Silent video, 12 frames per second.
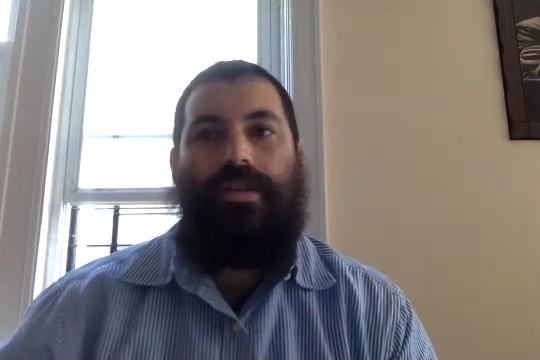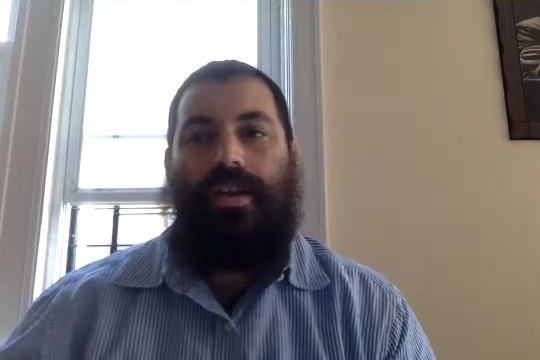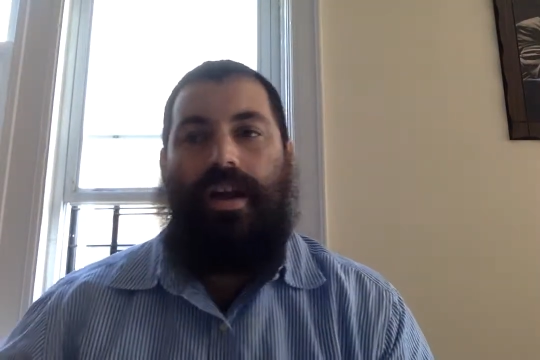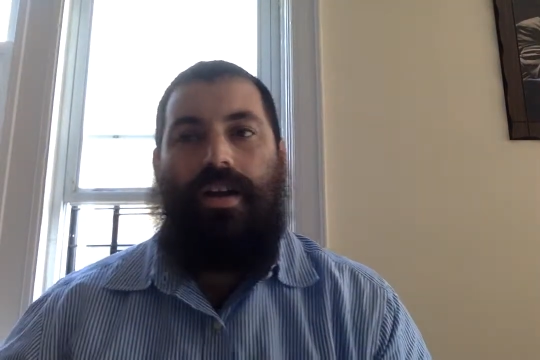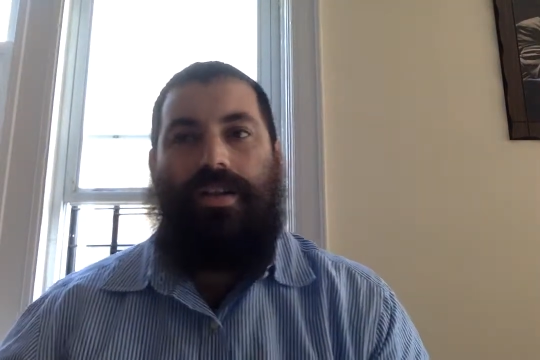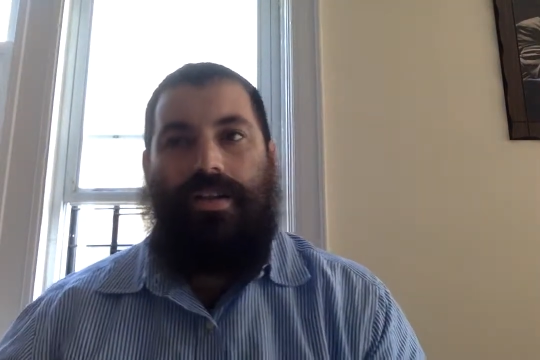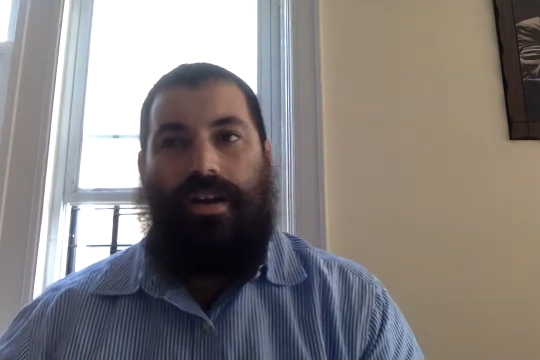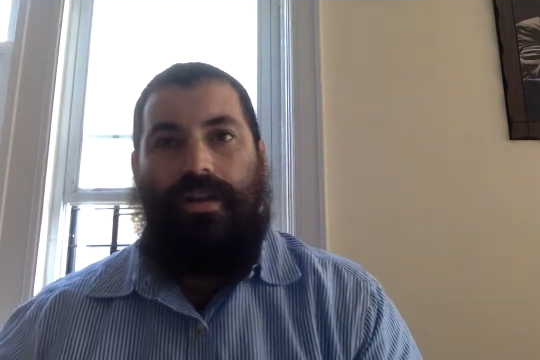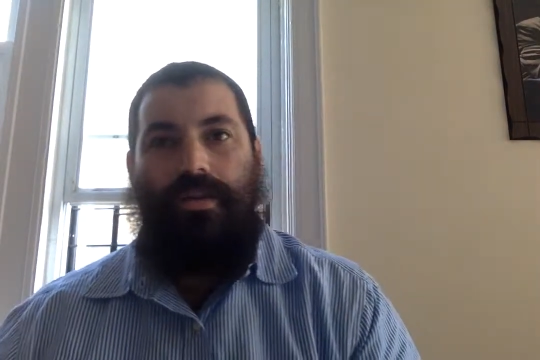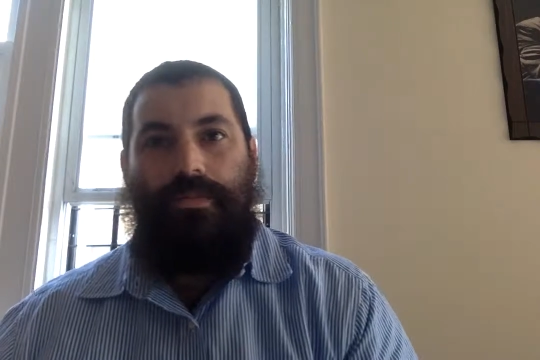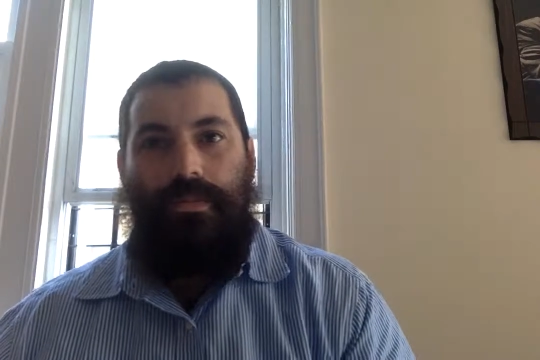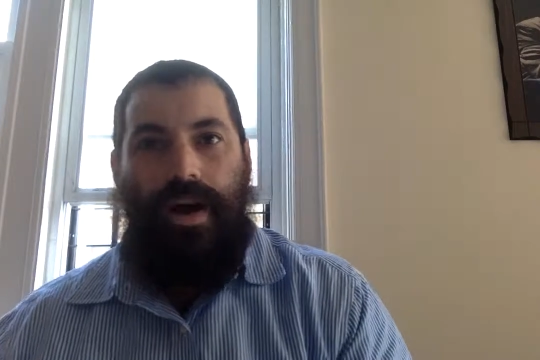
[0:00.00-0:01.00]
not
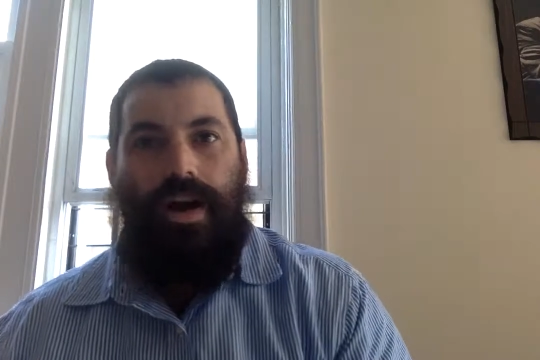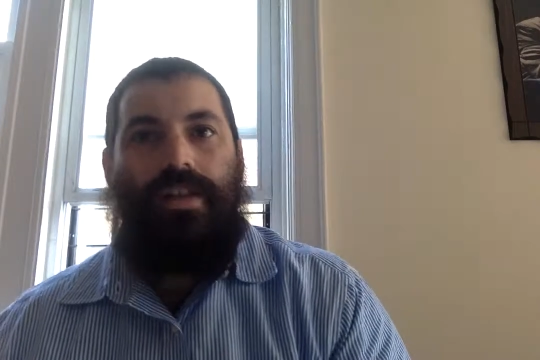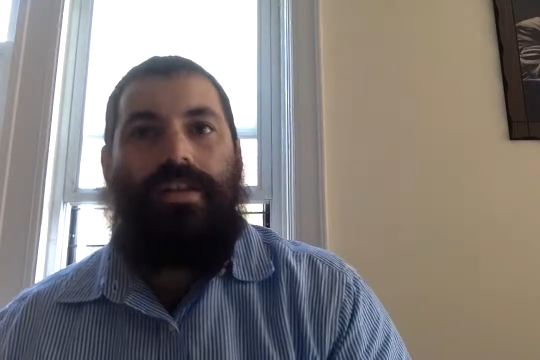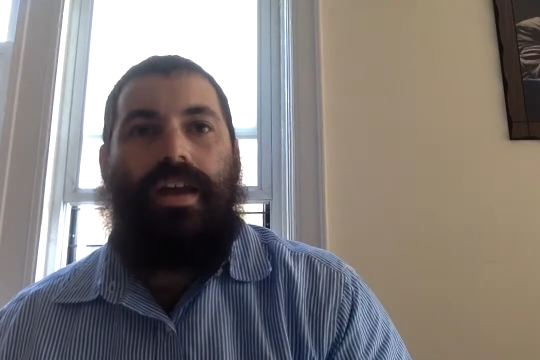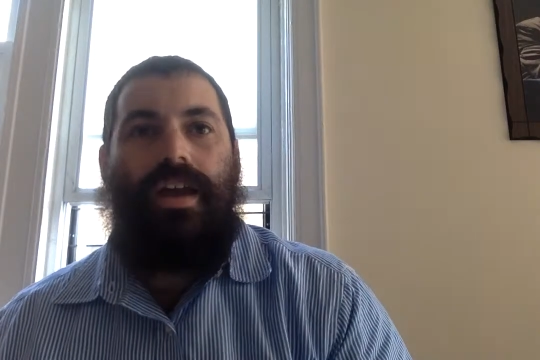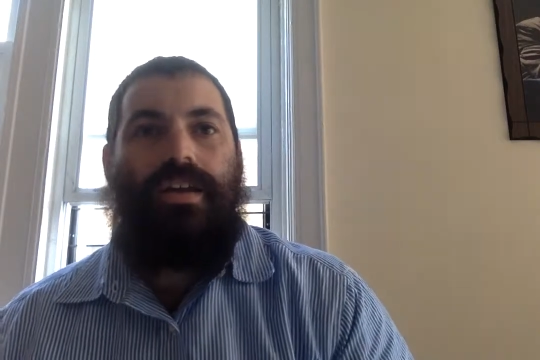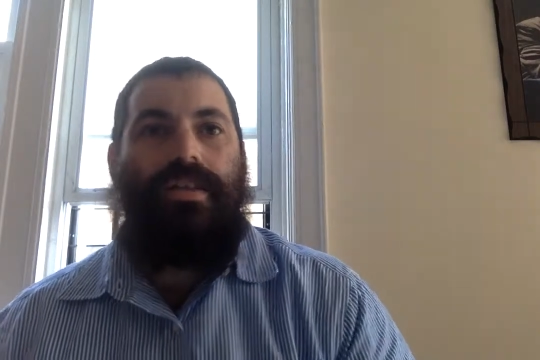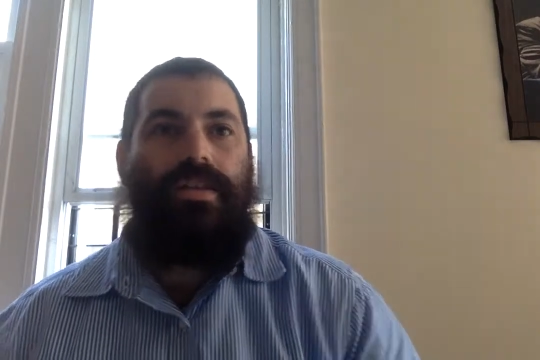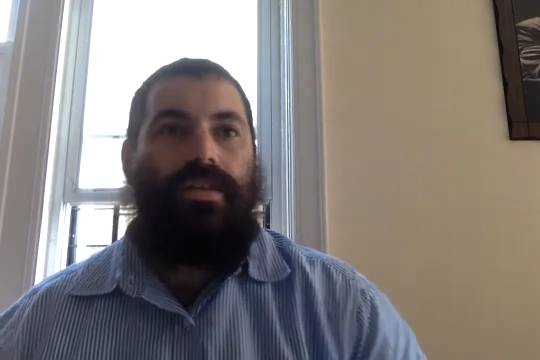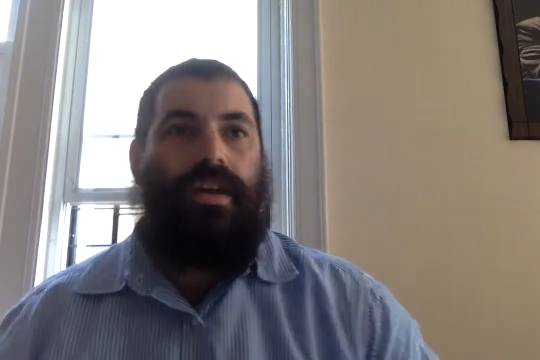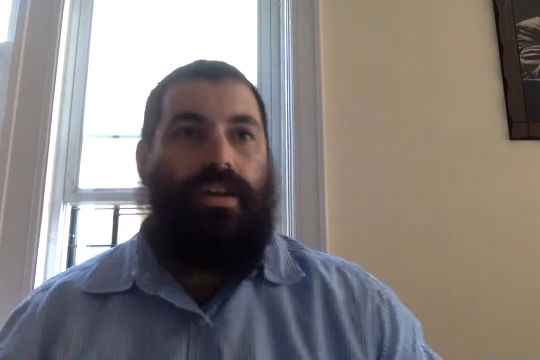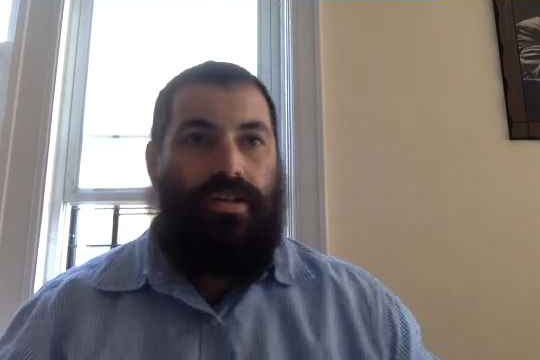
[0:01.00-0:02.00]
a mild case,
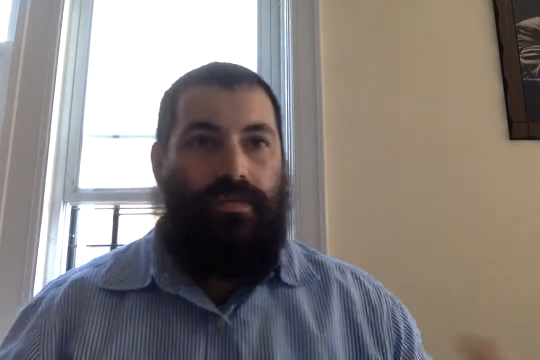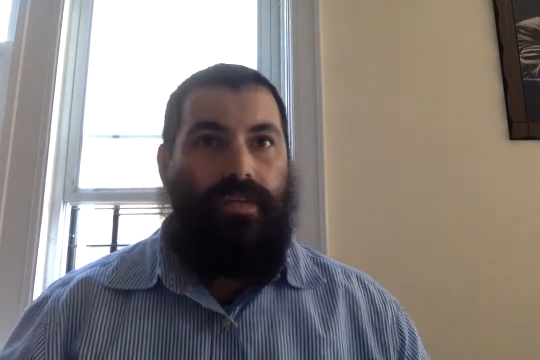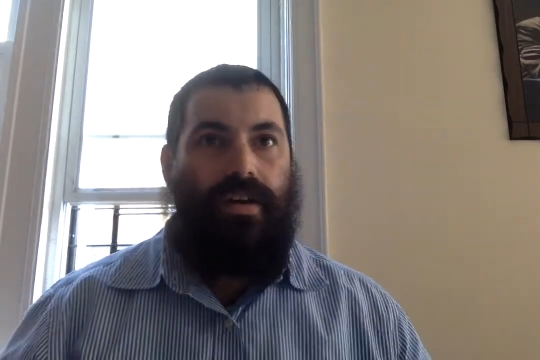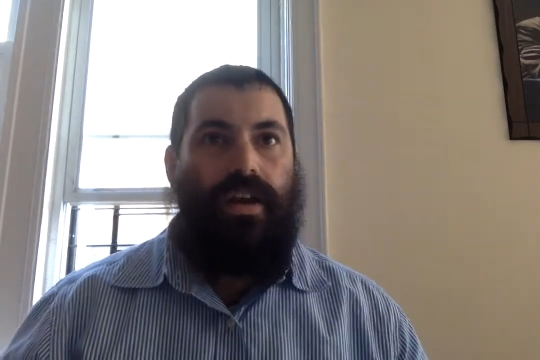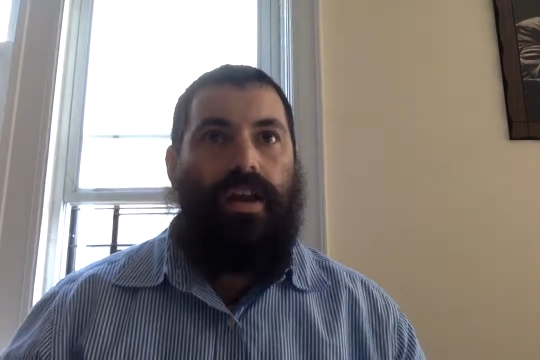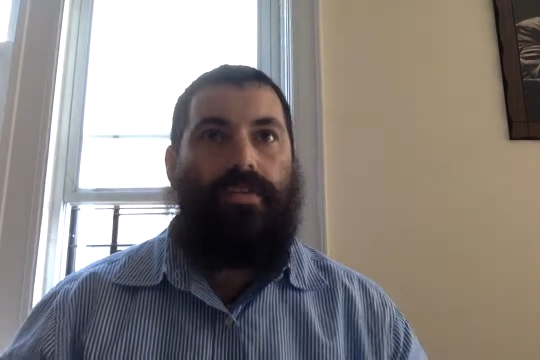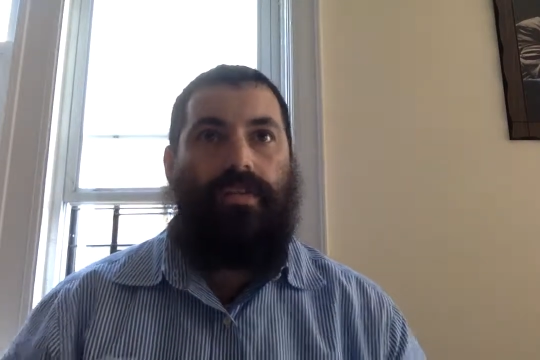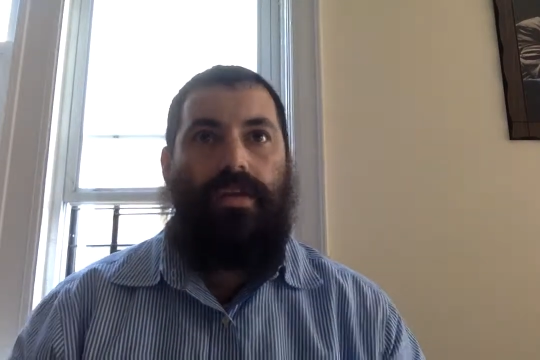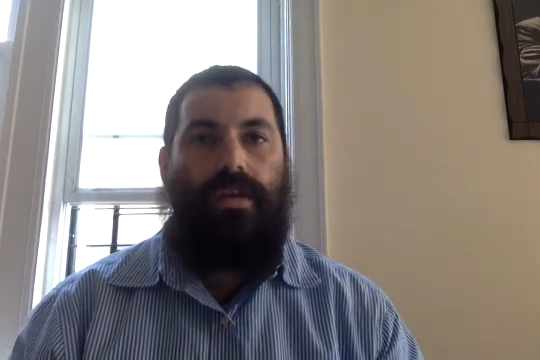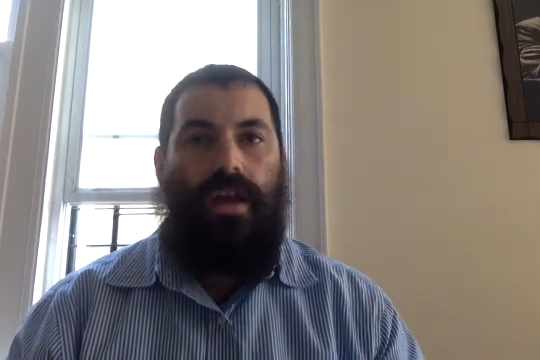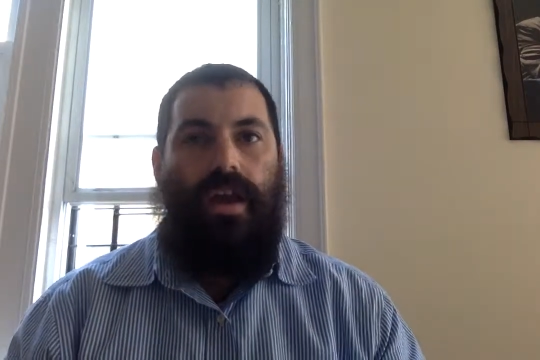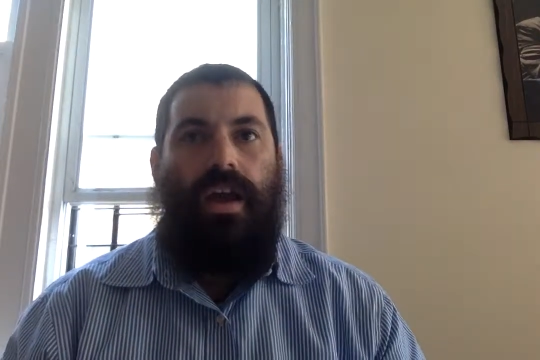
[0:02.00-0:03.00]
it's not a severe case, but